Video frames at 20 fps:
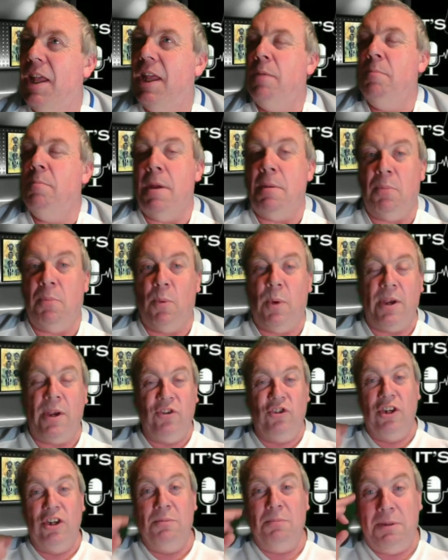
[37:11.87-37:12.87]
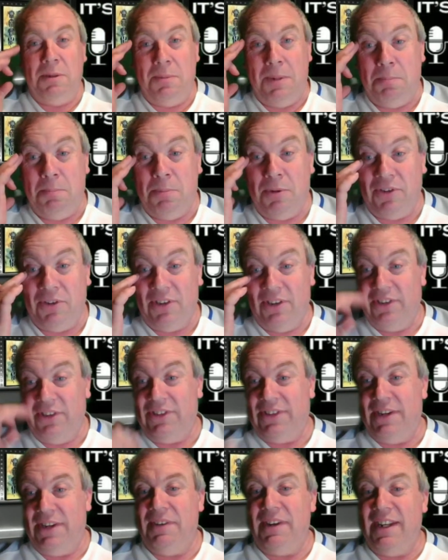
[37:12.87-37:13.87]
Remember when Germany beat Brazil
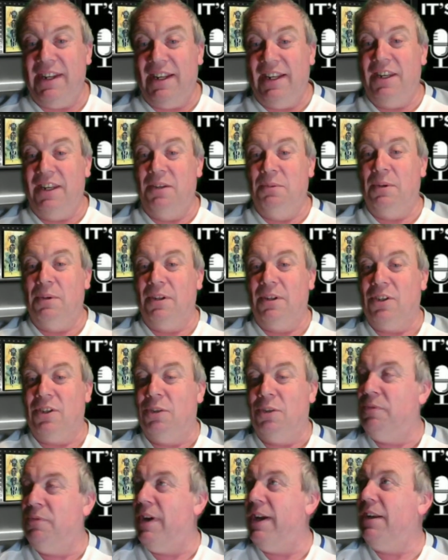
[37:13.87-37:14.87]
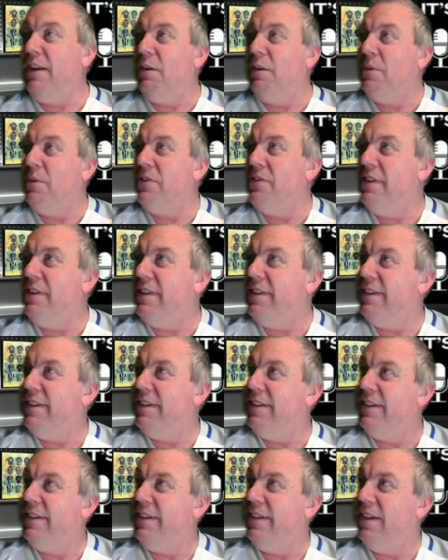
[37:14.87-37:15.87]
7-0 in the World Cup final, wasn't it?
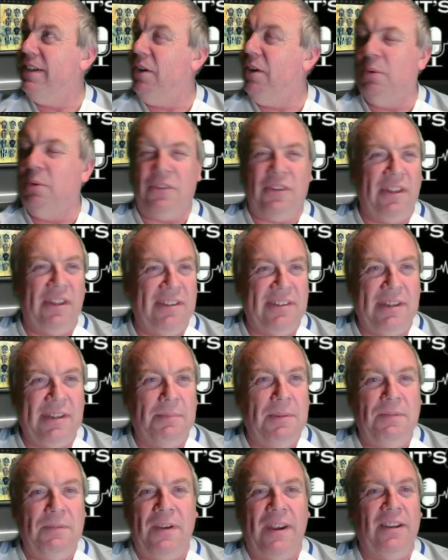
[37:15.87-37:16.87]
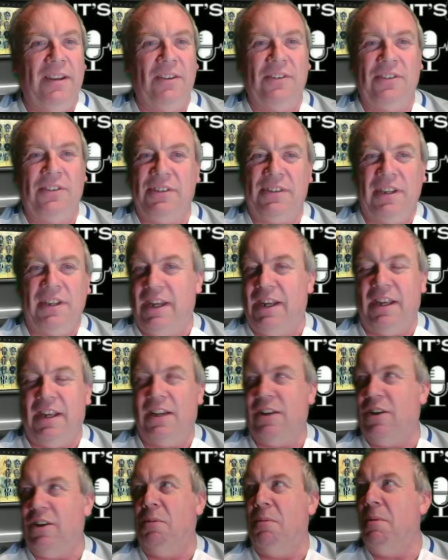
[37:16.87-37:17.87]
Or was it the semi-finals? I
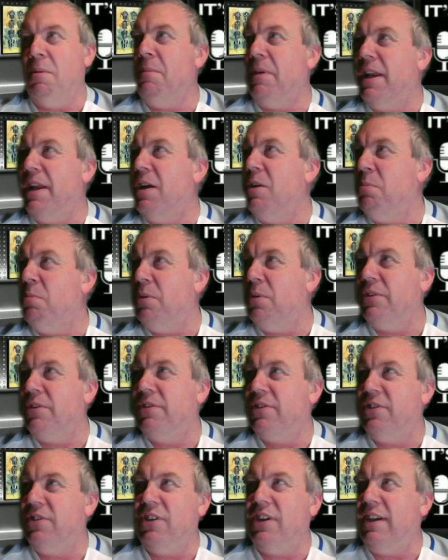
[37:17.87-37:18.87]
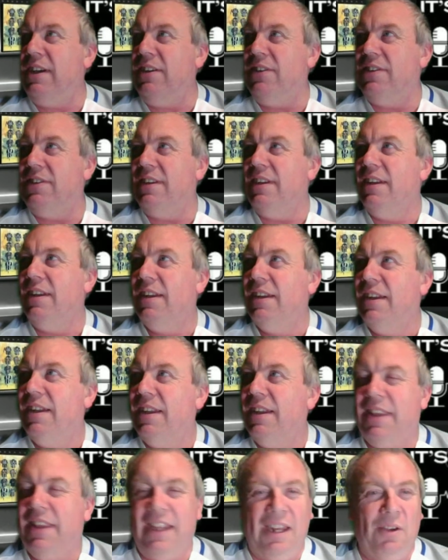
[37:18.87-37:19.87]
can't remember now, but geez.
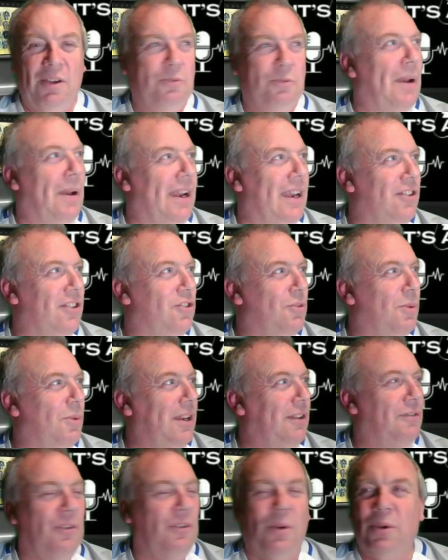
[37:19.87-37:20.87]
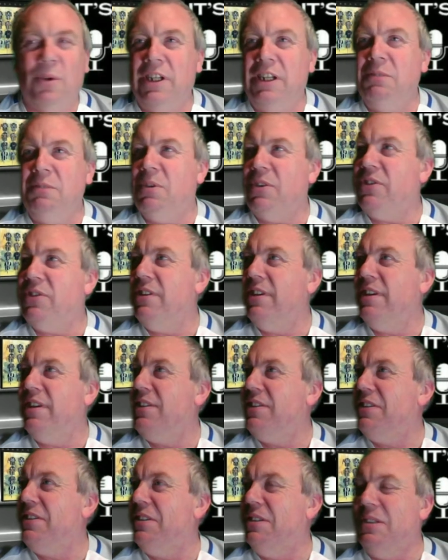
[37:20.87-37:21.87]
I think that was back in 2014, wasn't it?
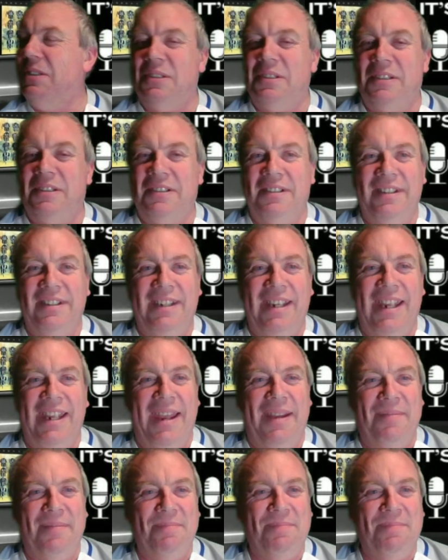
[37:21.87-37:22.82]
So, yeah.